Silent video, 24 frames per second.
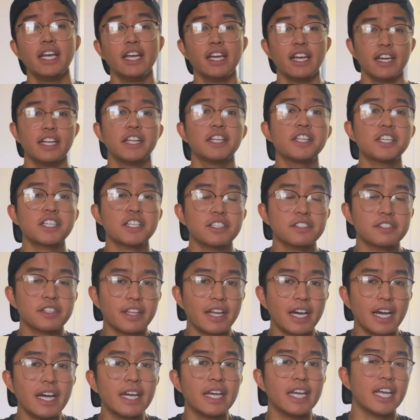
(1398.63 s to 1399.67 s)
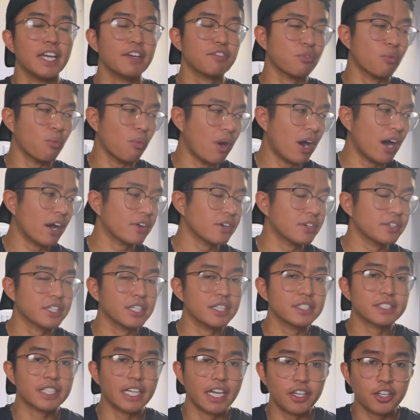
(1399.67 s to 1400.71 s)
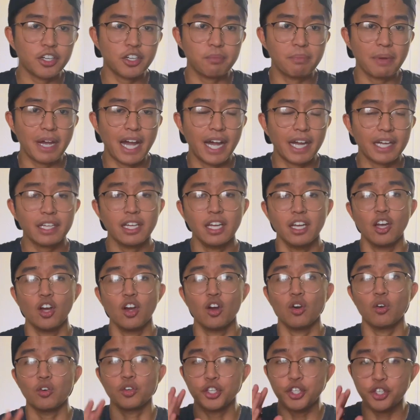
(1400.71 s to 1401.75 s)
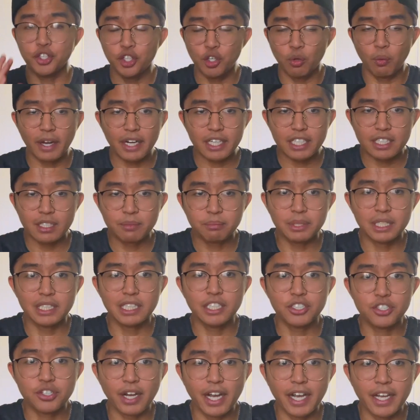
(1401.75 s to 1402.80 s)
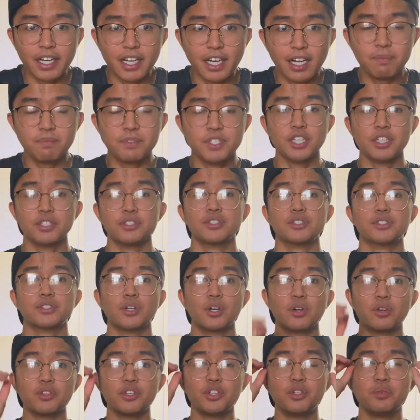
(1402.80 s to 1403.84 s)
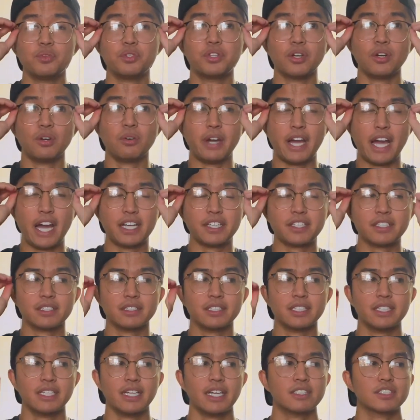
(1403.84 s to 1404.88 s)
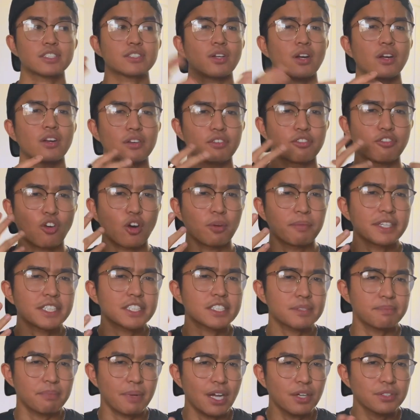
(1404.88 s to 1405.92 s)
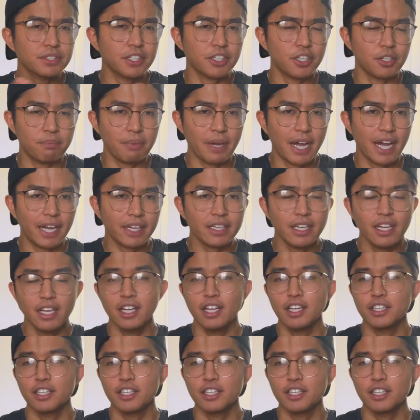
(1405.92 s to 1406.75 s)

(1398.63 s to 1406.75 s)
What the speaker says: In addition to that, if water does get in your bag, you do want to completely dry it up just so you don't actually start forming smells in your bag.